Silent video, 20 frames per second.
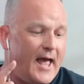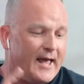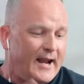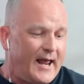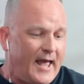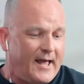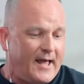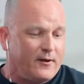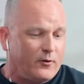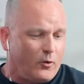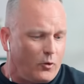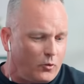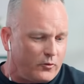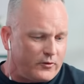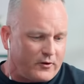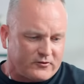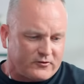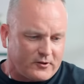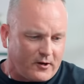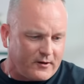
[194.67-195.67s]
and
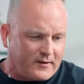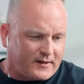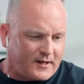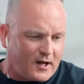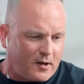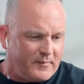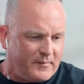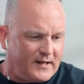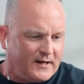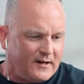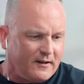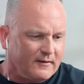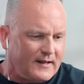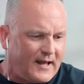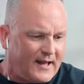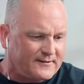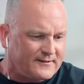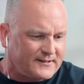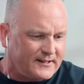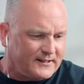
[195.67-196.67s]
oh, they're starting to come in
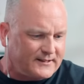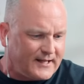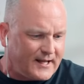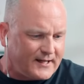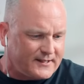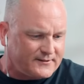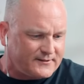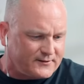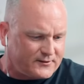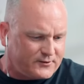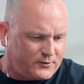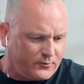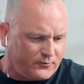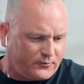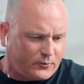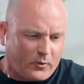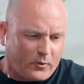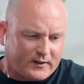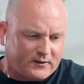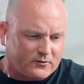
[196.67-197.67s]
Alaska, Texas,
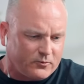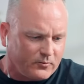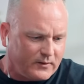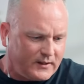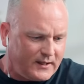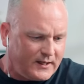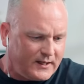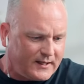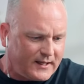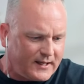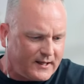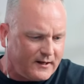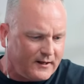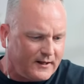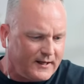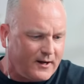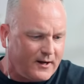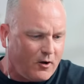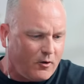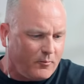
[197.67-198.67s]
too quick to read,
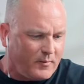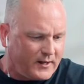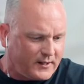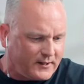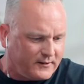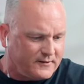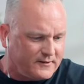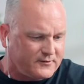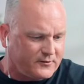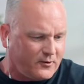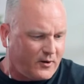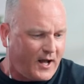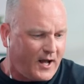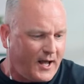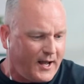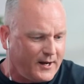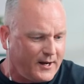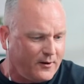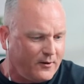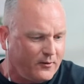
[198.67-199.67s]
Italy, oh my goodness,
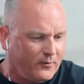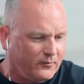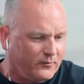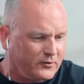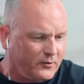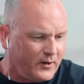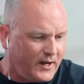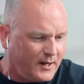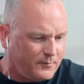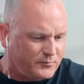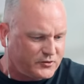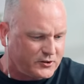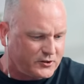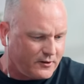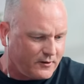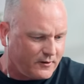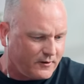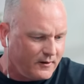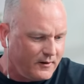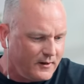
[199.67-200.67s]
Ohio, New
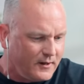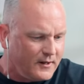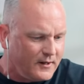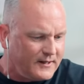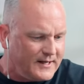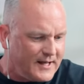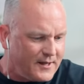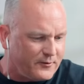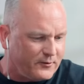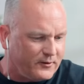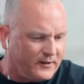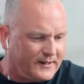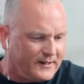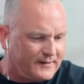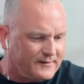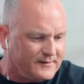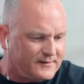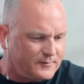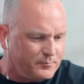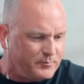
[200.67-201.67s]
Hampshire,
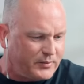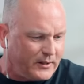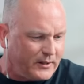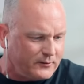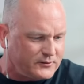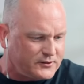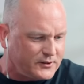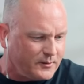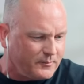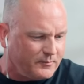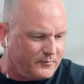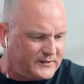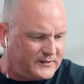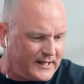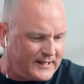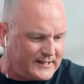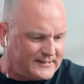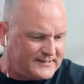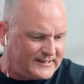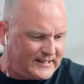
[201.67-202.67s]
Netherlands, Belgium,
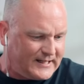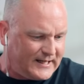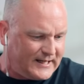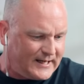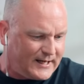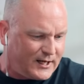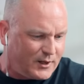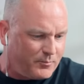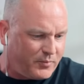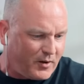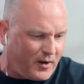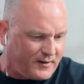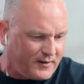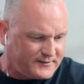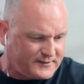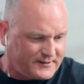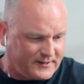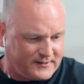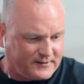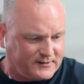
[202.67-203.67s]
Tennessee,
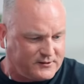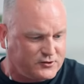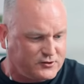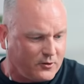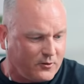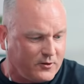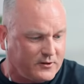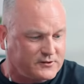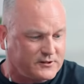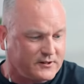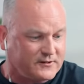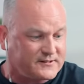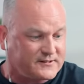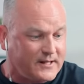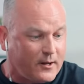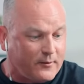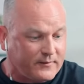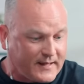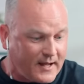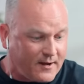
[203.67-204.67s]
Boston, Georgia,
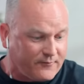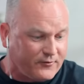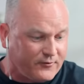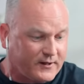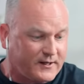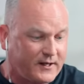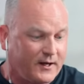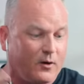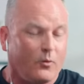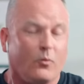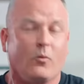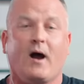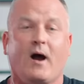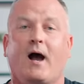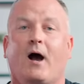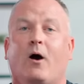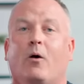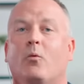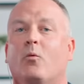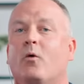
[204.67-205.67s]
South Africa.
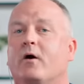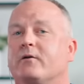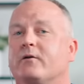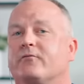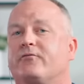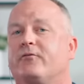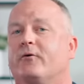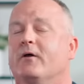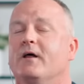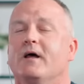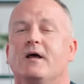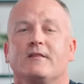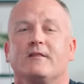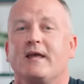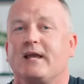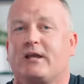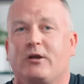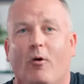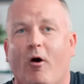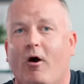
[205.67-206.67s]
Wow, wonderful.
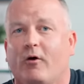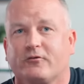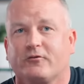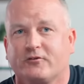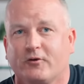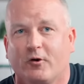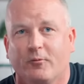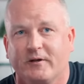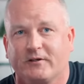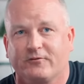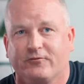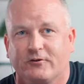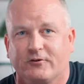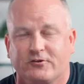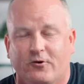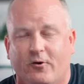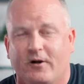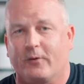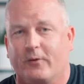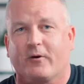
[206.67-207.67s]
Thank you all so much for
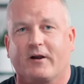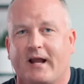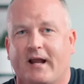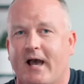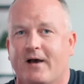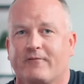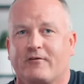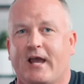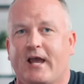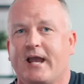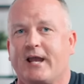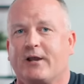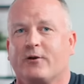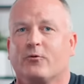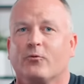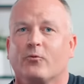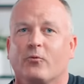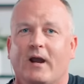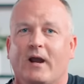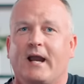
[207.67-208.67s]
joining. We're going to have a
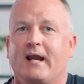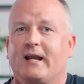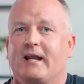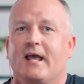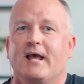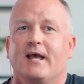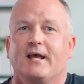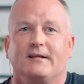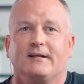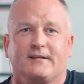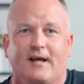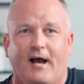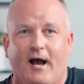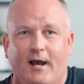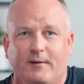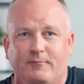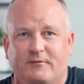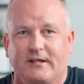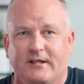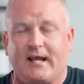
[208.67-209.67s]
great
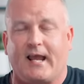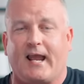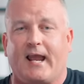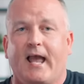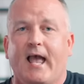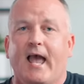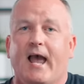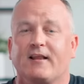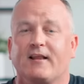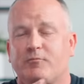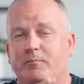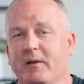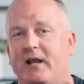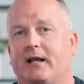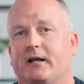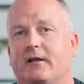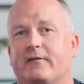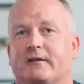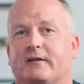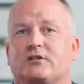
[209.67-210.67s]
time today. And
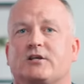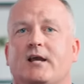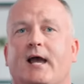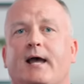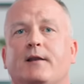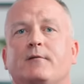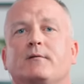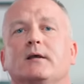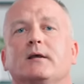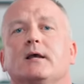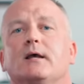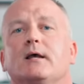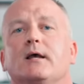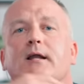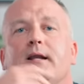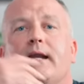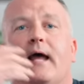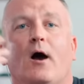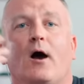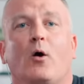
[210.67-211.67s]
speaking of the chat,
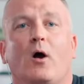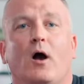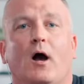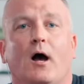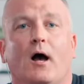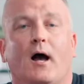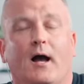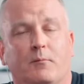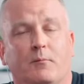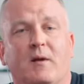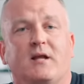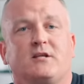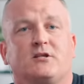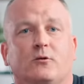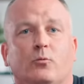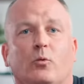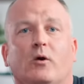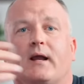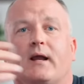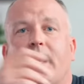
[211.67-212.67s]
now, uh, I
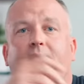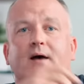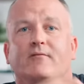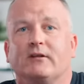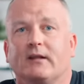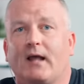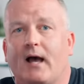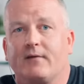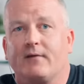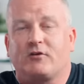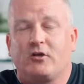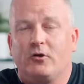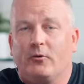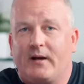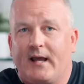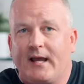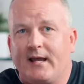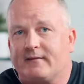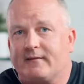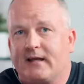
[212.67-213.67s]
mentioned we're going to have a live
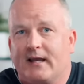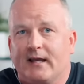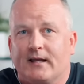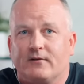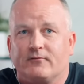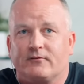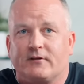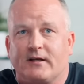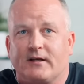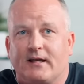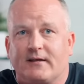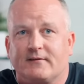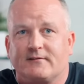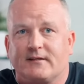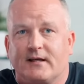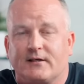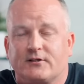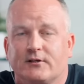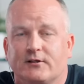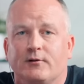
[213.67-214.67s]
Q&A at the end of
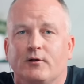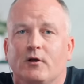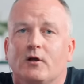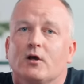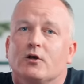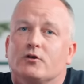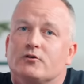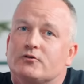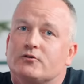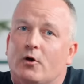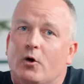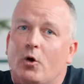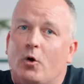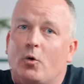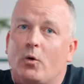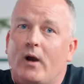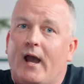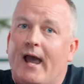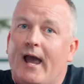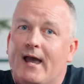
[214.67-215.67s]
today's session.
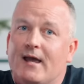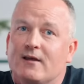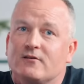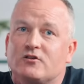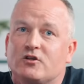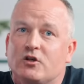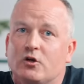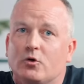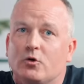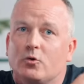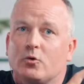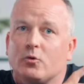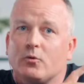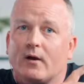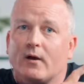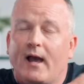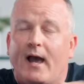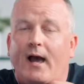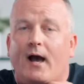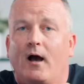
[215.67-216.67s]
So as
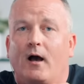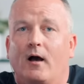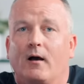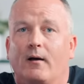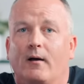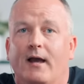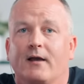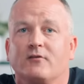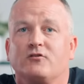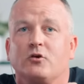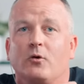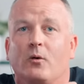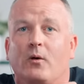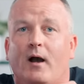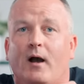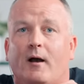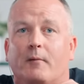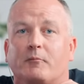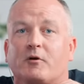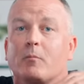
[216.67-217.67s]
you, uh, as
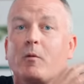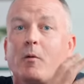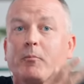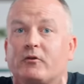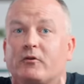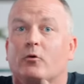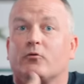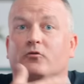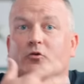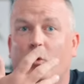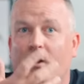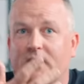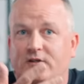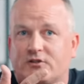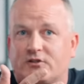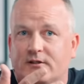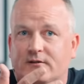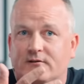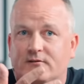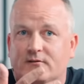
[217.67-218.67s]
you um, come up with those
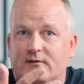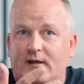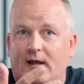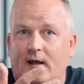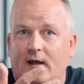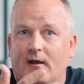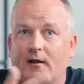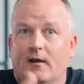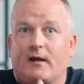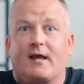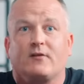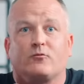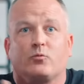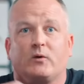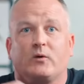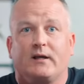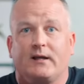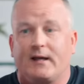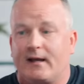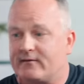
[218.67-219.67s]
questions, uh,
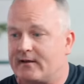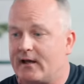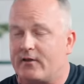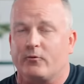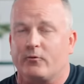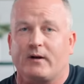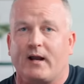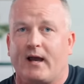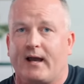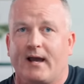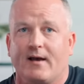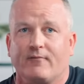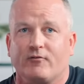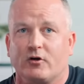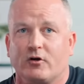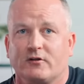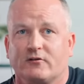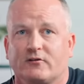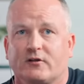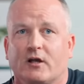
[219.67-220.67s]
as we, as Heather and I
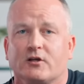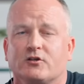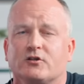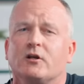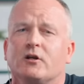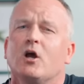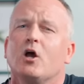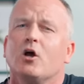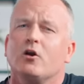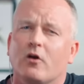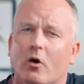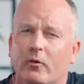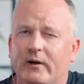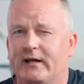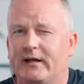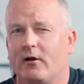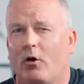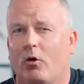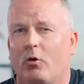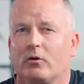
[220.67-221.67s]
have our discussion, no
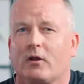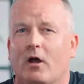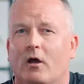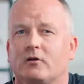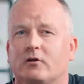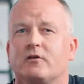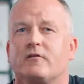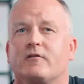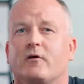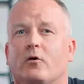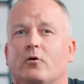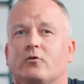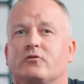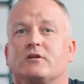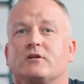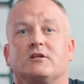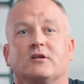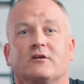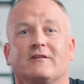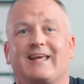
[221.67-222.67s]
need to hold on to
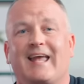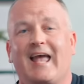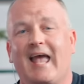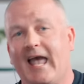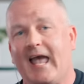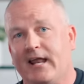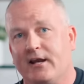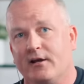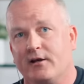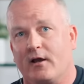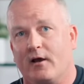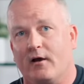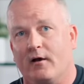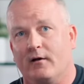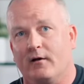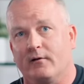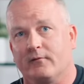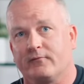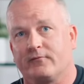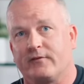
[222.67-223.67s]
those until the end
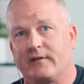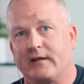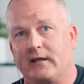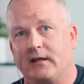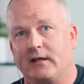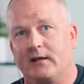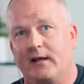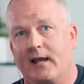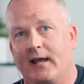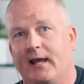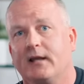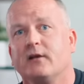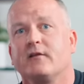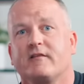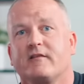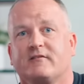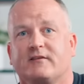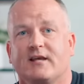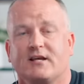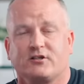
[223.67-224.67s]
of the
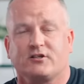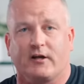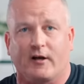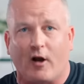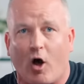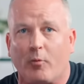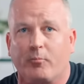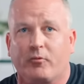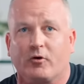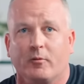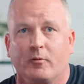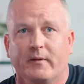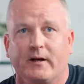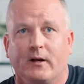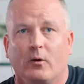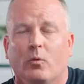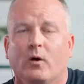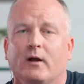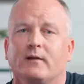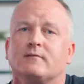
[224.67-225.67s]
end of the session, and I'll put them
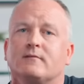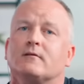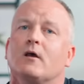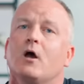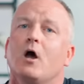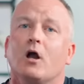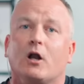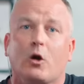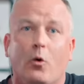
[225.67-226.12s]
in at once.